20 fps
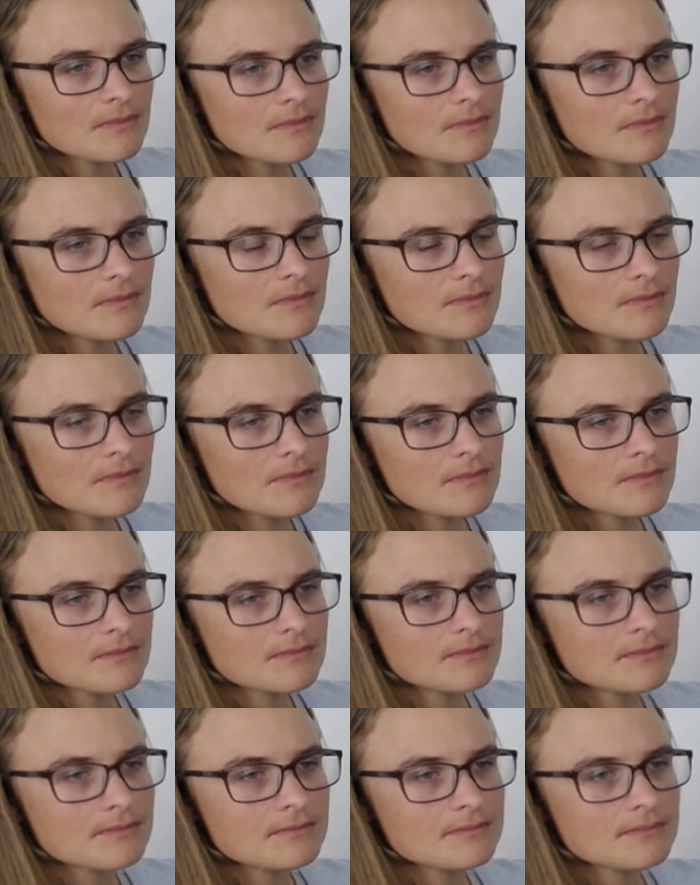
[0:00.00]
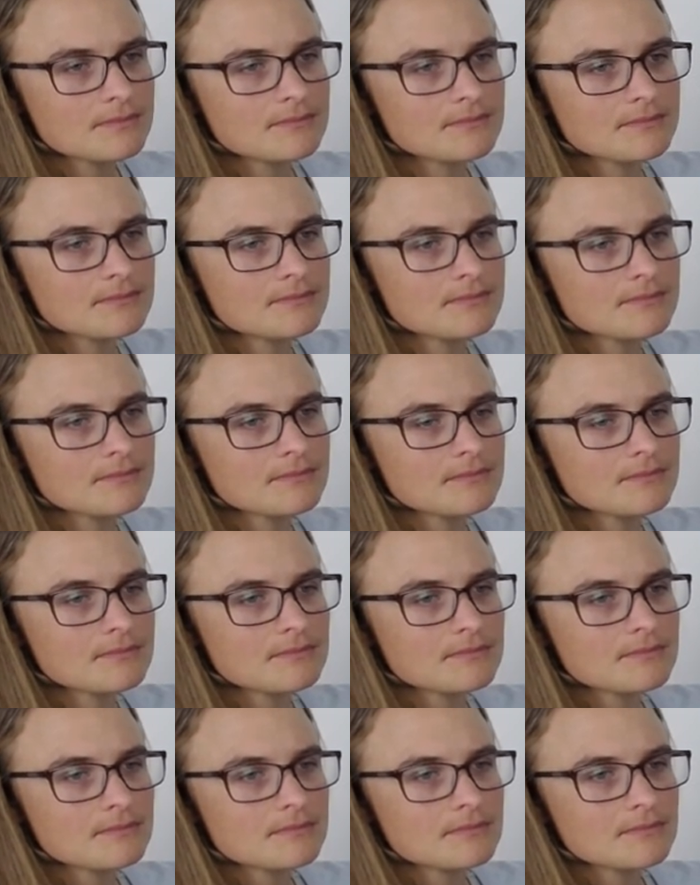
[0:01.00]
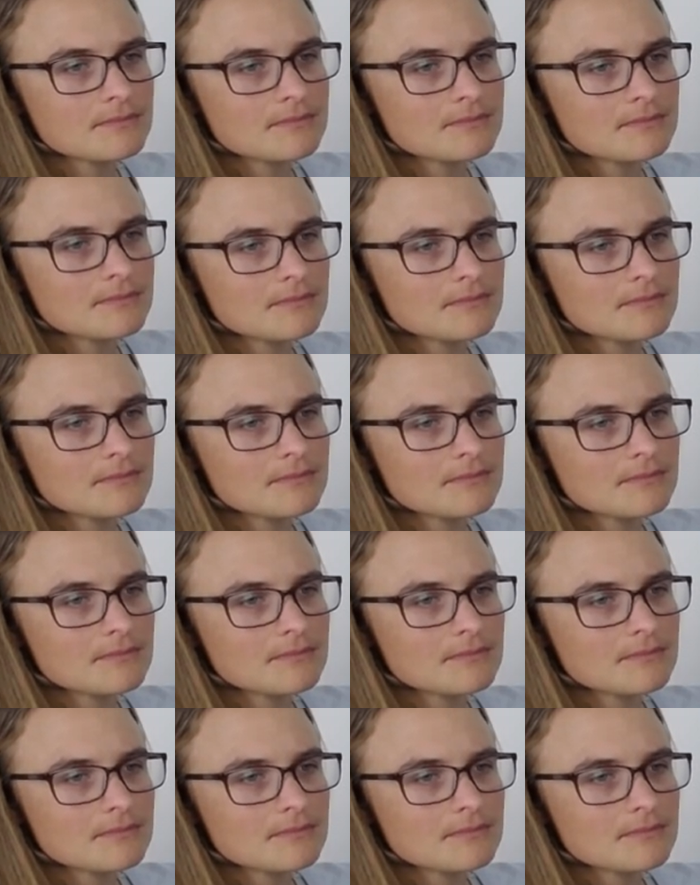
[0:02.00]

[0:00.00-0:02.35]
No words are spoken by the person on screen.